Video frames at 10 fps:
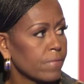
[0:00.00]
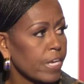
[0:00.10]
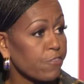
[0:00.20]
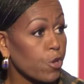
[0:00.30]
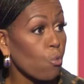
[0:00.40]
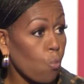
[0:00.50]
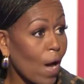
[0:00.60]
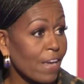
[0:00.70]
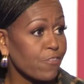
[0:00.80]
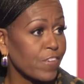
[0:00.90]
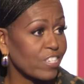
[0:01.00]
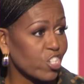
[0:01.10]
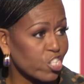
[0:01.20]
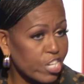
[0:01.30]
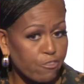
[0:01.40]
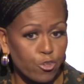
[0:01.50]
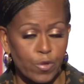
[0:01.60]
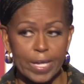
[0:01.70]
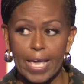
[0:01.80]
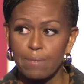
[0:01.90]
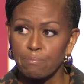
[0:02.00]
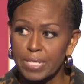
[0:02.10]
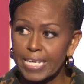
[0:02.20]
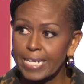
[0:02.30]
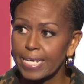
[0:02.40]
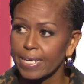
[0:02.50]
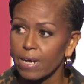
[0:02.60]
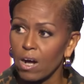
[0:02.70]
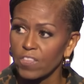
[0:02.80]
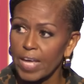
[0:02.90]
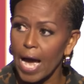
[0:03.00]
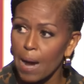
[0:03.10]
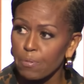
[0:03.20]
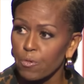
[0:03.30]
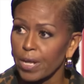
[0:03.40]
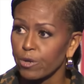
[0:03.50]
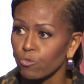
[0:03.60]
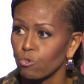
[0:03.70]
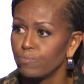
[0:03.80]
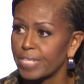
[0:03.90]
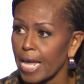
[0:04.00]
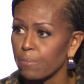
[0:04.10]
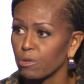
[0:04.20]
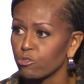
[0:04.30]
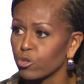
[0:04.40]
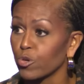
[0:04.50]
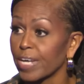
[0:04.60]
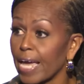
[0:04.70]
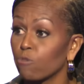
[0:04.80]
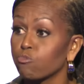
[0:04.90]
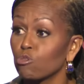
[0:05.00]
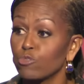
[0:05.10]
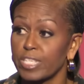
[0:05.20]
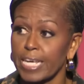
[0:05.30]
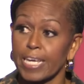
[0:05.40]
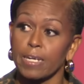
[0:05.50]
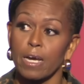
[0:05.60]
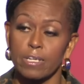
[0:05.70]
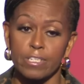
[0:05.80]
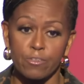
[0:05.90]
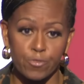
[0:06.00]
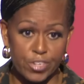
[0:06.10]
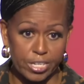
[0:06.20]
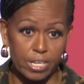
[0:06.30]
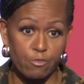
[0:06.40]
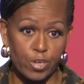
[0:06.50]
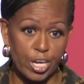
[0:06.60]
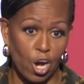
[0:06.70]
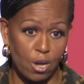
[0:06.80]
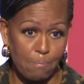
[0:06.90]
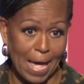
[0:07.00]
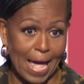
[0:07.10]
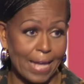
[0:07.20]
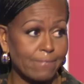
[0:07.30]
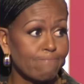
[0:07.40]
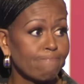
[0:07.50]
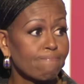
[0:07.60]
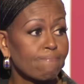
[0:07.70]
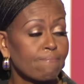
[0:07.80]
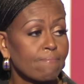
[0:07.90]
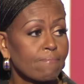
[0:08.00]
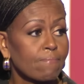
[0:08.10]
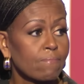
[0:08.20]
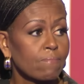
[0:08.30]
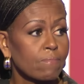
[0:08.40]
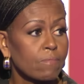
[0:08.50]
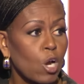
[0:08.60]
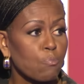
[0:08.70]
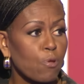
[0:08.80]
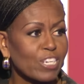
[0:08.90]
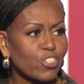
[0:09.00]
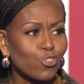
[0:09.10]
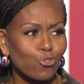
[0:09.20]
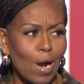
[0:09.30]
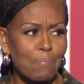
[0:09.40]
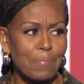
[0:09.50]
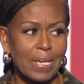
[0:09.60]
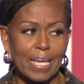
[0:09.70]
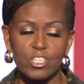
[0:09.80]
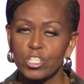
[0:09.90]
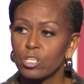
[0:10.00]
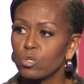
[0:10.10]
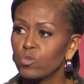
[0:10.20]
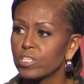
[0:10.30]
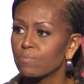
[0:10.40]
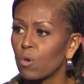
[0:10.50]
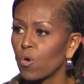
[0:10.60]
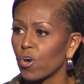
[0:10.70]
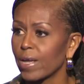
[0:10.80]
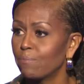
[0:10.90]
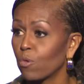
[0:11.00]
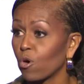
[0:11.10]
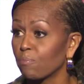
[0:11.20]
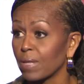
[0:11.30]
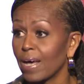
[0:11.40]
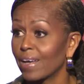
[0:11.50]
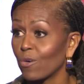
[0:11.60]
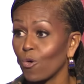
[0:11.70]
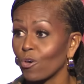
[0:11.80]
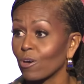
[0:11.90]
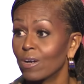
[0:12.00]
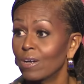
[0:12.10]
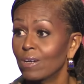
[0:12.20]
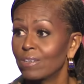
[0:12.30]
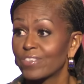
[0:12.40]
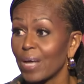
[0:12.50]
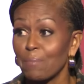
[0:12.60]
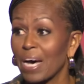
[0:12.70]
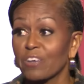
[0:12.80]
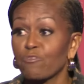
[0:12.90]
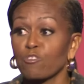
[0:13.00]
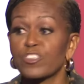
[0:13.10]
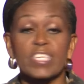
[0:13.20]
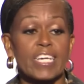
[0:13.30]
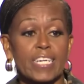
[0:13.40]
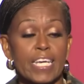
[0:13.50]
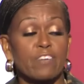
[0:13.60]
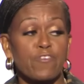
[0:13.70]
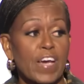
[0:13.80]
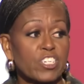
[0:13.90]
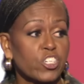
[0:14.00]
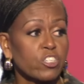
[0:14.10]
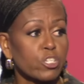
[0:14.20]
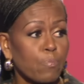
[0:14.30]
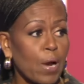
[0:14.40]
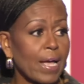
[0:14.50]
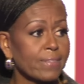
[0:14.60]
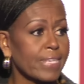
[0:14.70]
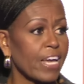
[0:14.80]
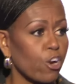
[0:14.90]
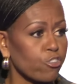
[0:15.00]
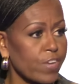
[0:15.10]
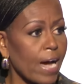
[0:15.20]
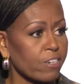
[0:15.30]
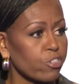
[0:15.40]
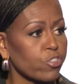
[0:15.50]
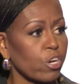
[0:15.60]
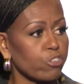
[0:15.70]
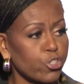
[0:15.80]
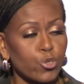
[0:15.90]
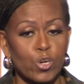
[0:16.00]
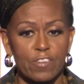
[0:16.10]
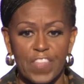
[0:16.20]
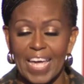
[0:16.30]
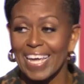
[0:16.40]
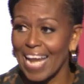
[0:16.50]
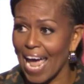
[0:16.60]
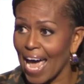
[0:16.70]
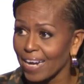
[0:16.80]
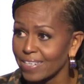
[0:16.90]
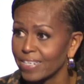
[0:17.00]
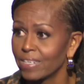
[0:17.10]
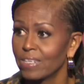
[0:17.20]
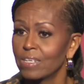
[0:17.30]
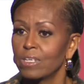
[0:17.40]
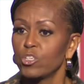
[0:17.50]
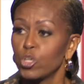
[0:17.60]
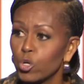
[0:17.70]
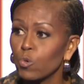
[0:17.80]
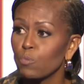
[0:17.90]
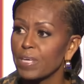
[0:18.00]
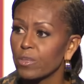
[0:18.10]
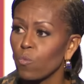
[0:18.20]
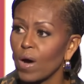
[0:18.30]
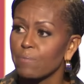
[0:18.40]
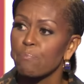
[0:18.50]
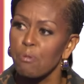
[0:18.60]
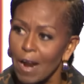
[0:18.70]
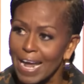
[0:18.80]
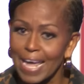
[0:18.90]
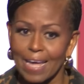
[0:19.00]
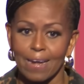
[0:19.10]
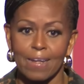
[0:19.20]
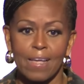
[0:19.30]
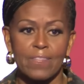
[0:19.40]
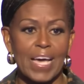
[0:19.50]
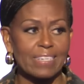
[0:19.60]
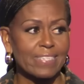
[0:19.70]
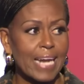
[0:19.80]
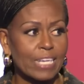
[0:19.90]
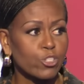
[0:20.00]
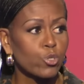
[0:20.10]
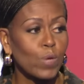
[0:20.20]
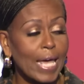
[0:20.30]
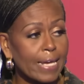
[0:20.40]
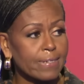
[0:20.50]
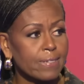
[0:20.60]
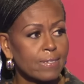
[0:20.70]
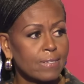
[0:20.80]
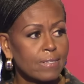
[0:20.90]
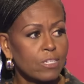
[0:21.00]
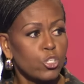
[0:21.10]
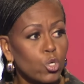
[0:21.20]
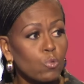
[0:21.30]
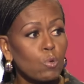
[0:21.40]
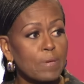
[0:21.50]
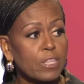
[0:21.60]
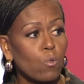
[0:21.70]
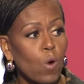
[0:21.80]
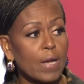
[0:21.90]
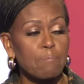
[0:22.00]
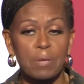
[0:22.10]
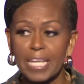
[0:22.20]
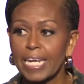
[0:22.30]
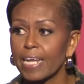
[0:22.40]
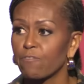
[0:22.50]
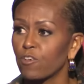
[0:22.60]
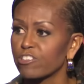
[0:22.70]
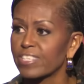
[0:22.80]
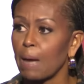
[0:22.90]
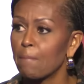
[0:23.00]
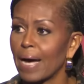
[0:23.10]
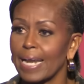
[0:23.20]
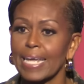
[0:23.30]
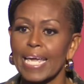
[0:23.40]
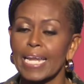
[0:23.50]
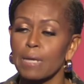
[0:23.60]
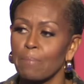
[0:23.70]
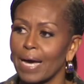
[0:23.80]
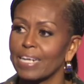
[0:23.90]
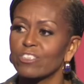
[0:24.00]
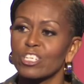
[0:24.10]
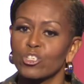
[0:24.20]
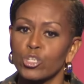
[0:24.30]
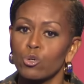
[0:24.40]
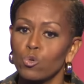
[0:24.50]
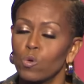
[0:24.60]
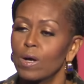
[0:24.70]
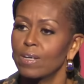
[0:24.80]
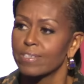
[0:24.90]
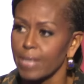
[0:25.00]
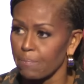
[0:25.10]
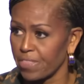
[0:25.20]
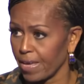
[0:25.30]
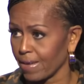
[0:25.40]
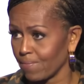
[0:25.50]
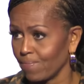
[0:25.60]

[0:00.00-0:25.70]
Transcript: If your wife is shivering and bleeding on the operating room table during a routine de delivery gone bad, her pressure dropping as she loses more and more blood, or some unforeseen infection spreads, and her doctors aren't sure if they can act, you will be the one praying that it's not too late. You will be the one pleading for somebody, anybody, to do something.